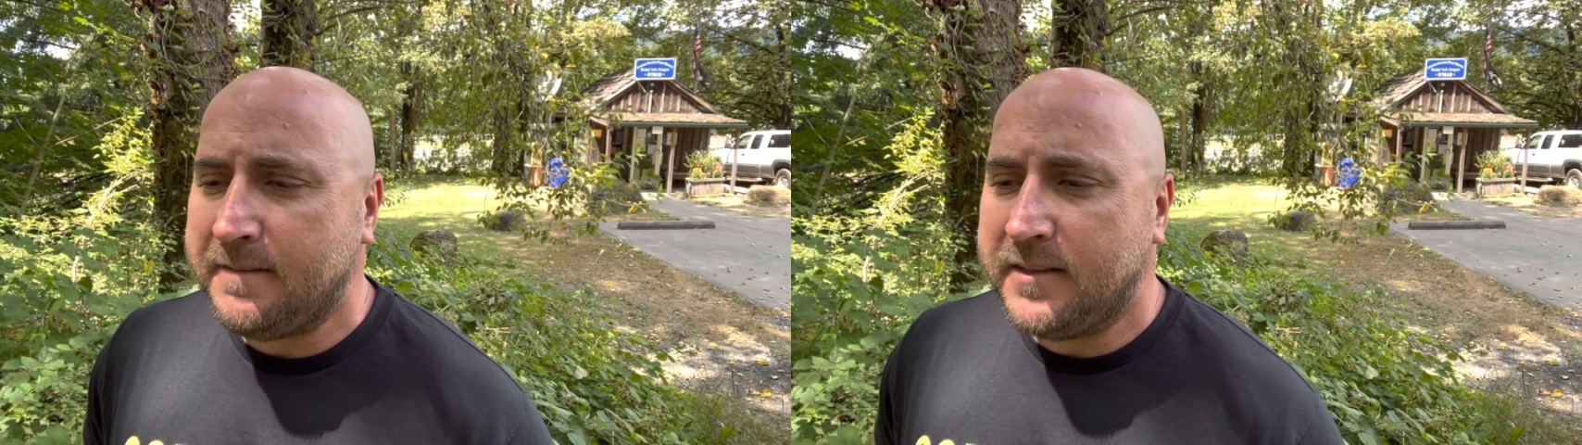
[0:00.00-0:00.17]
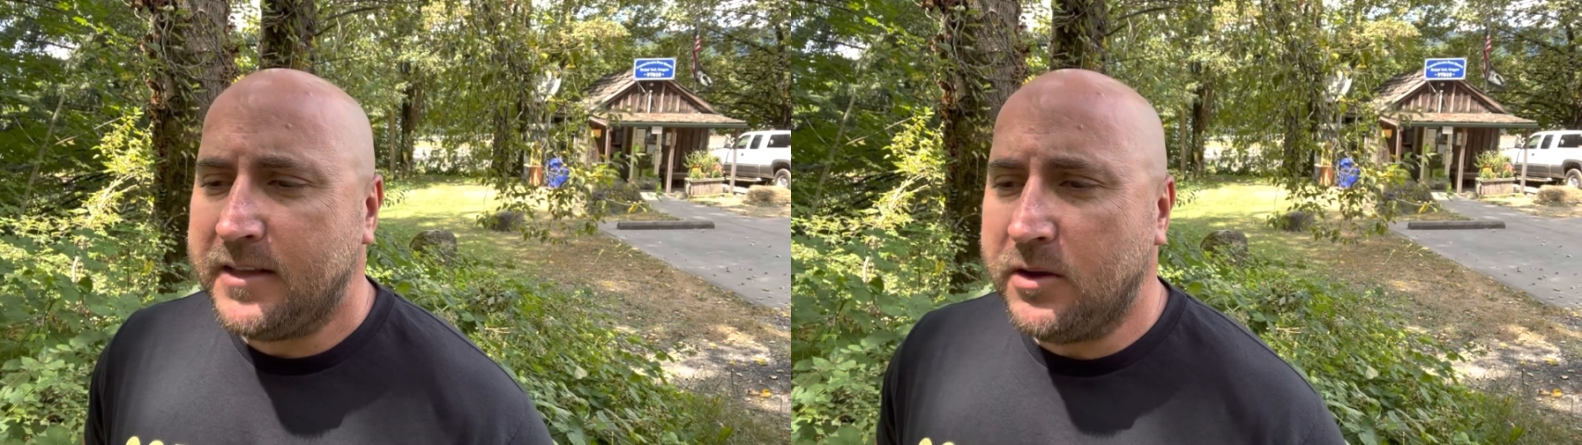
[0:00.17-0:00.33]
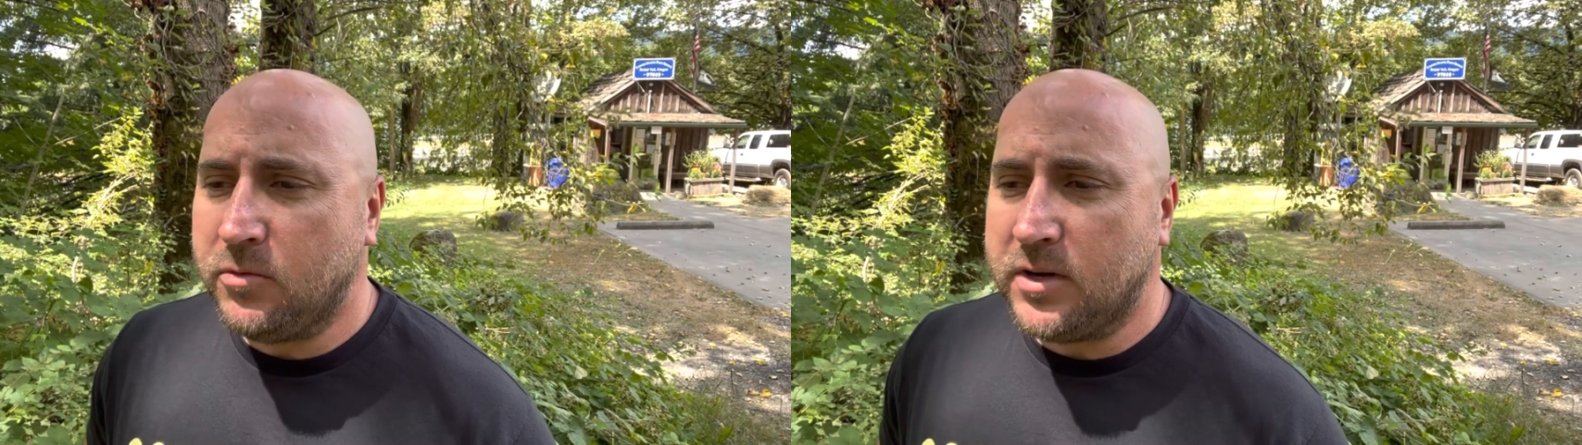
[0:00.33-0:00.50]

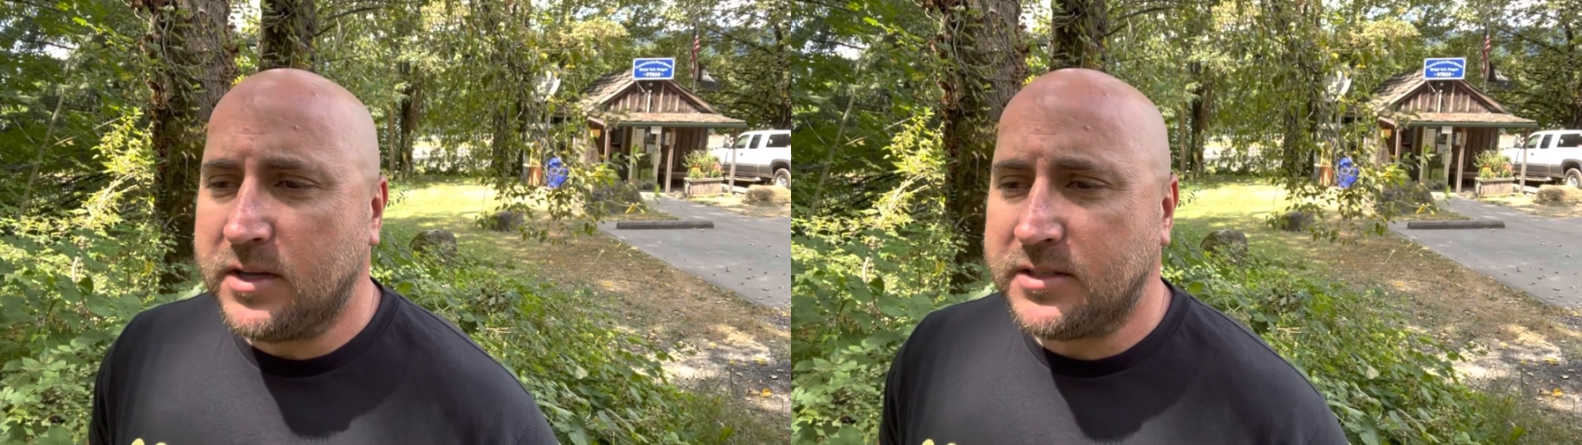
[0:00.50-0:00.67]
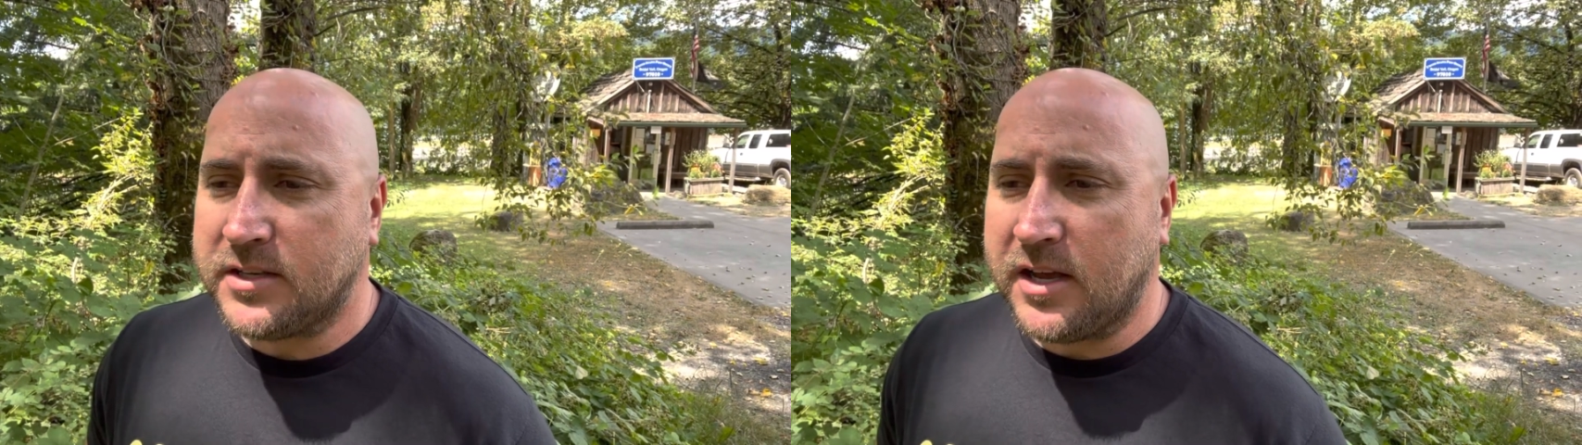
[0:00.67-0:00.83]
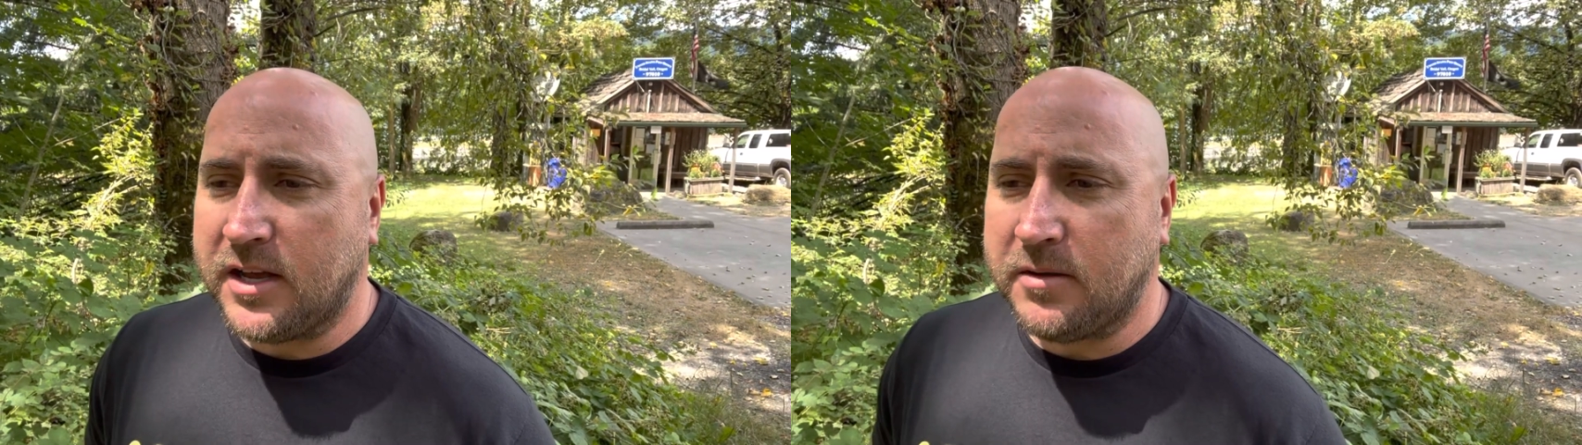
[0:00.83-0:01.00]
it was,
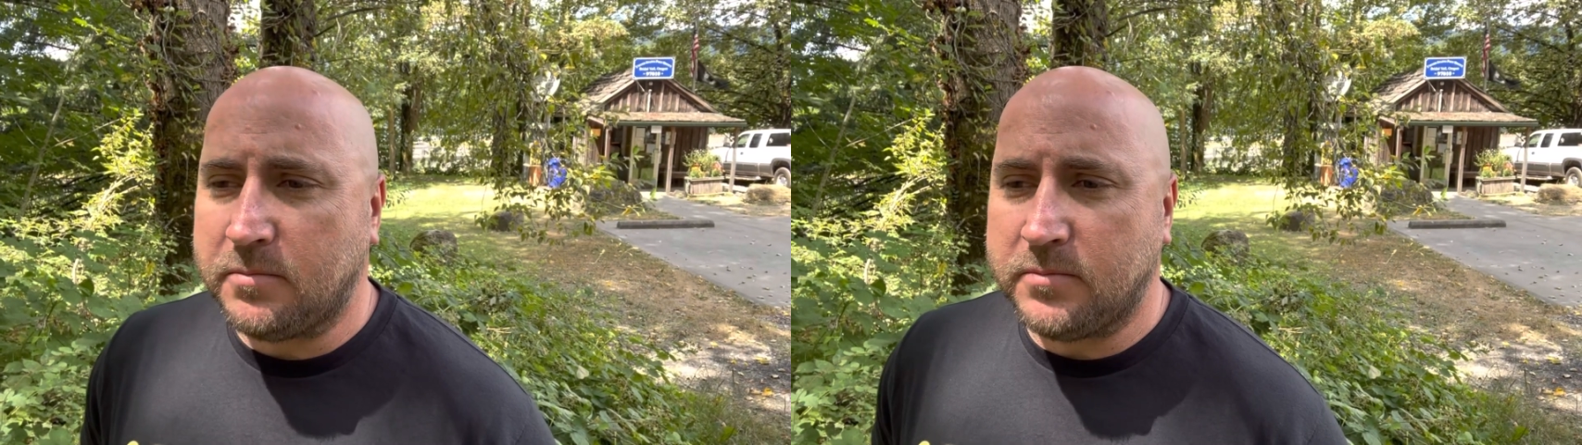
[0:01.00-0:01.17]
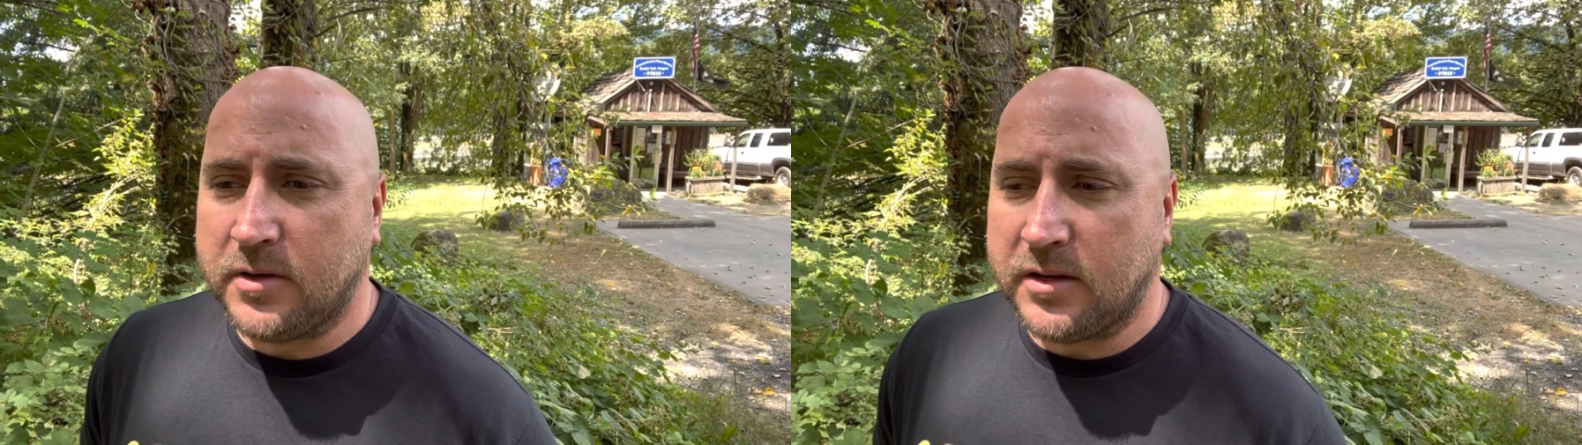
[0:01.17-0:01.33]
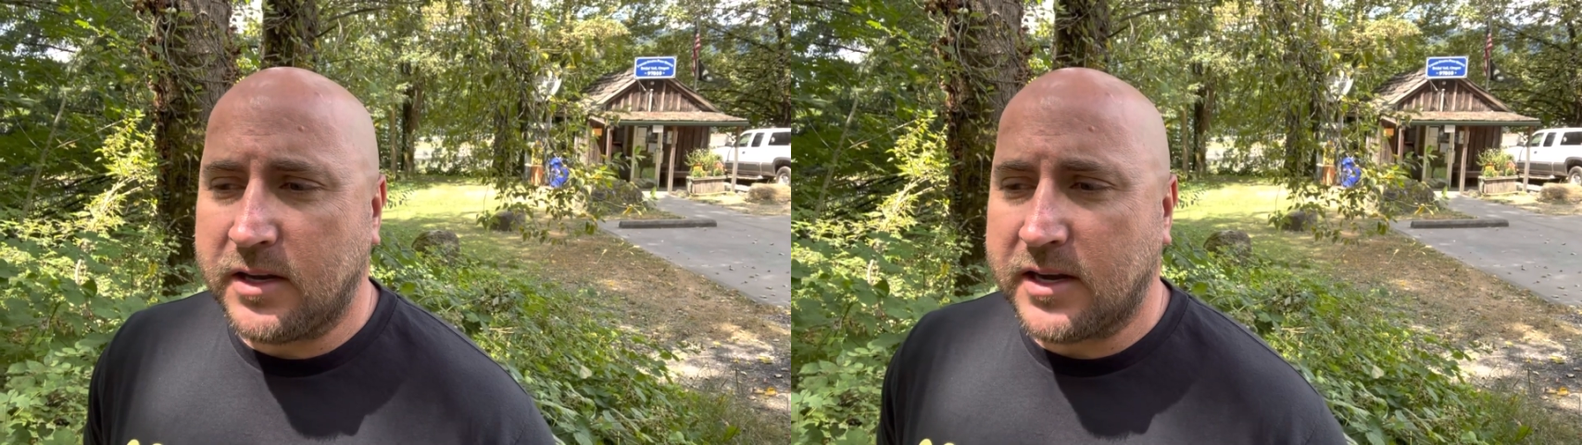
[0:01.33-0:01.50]

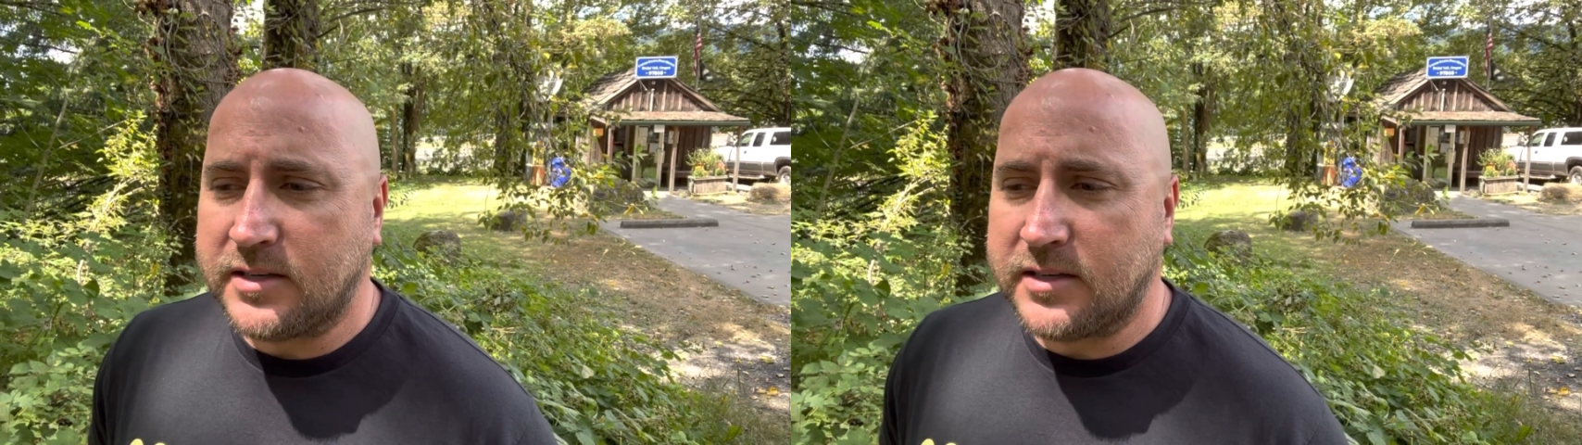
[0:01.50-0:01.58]
like